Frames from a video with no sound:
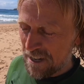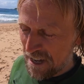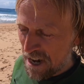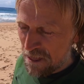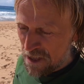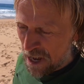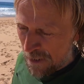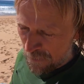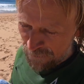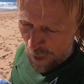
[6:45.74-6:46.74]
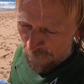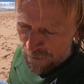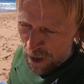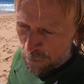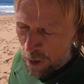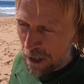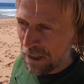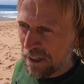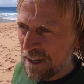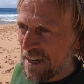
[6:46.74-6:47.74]
I don't think I performed very
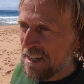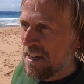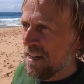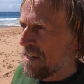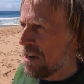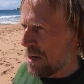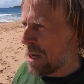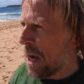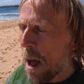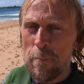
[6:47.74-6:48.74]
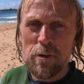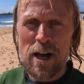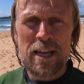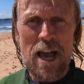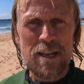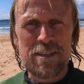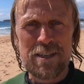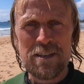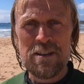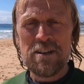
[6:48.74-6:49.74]
well. Got a couple, I
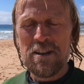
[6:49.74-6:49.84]
guess. If